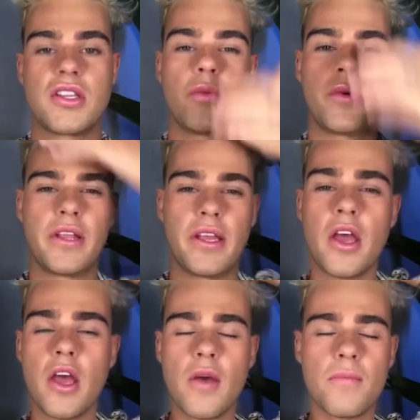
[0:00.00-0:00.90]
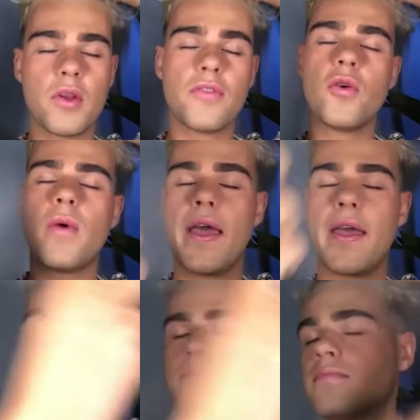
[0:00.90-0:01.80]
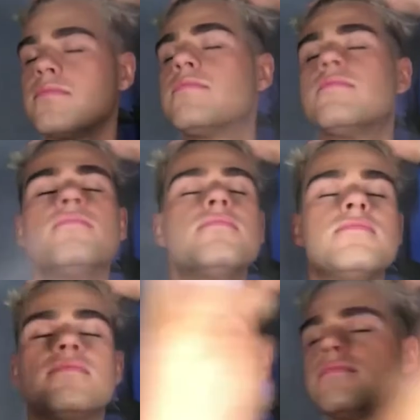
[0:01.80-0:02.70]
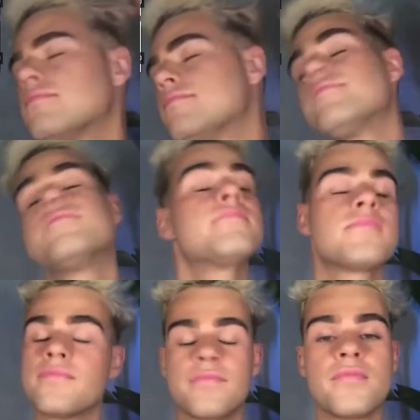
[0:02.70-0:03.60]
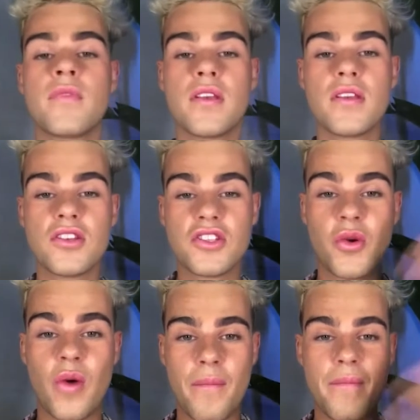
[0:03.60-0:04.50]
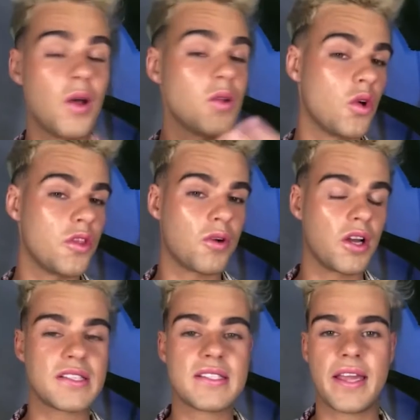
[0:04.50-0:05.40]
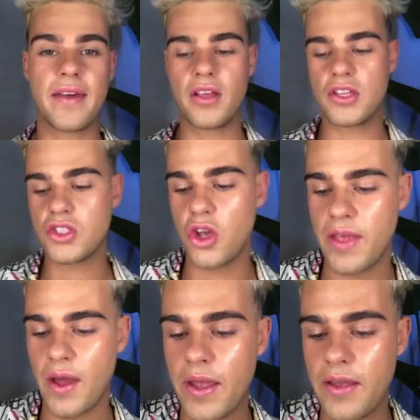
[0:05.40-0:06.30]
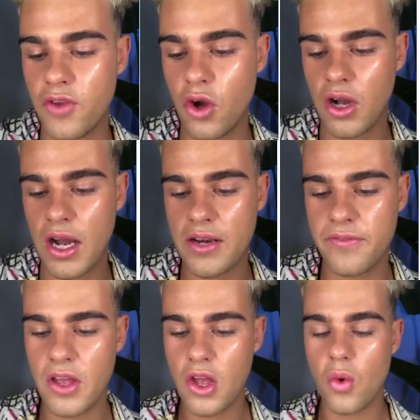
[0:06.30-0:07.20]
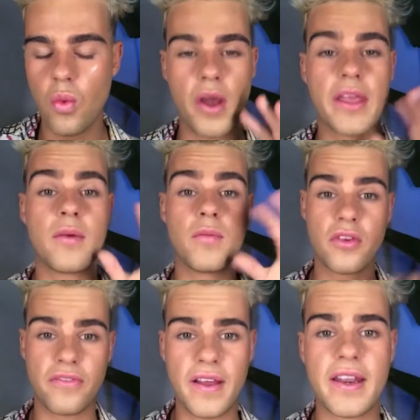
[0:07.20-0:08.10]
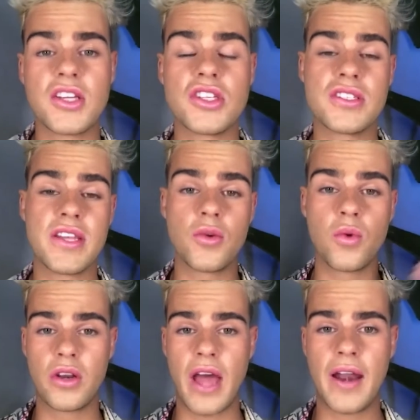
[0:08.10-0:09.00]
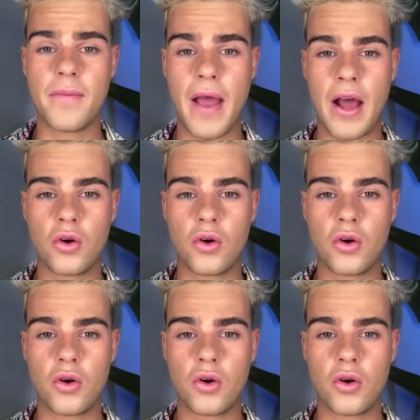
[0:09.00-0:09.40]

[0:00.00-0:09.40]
It was amazing, really, what the team were able to do in a really short period of time, and just how much it resonated with our customers during what was such a challenging year for